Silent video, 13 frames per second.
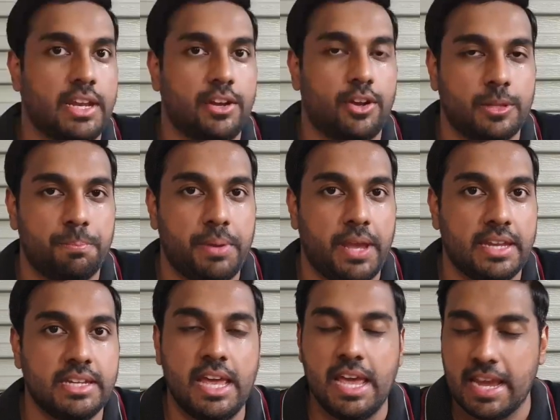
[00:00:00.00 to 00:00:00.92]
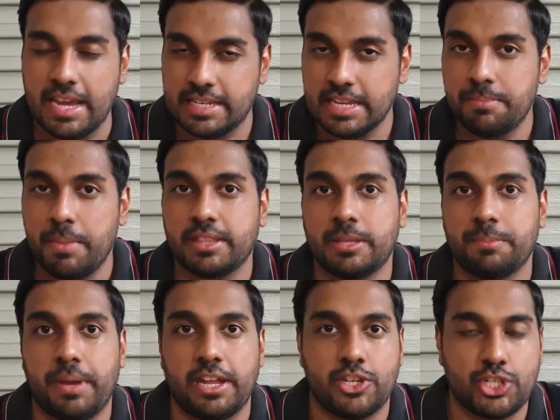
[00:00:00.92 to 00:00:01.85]
at it on the paint, it did make the
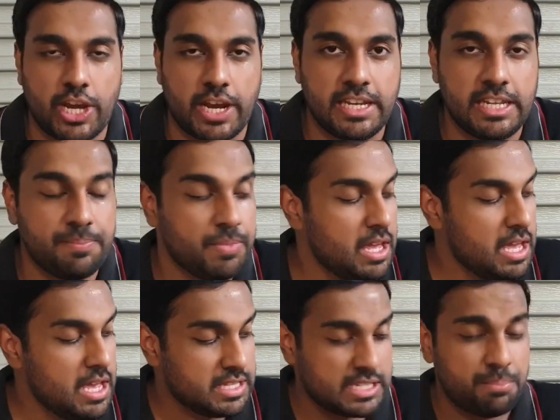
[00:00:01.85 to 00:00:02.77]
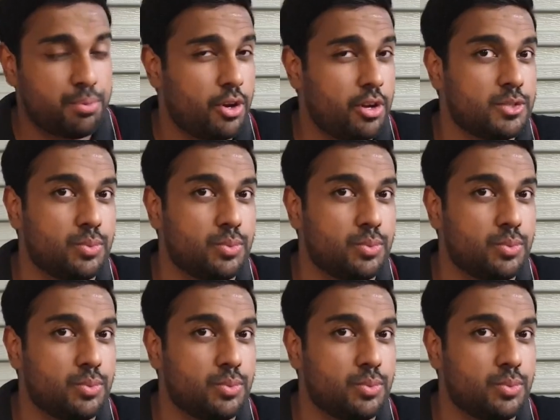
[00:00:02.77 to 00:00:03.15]
paint shiny. Some products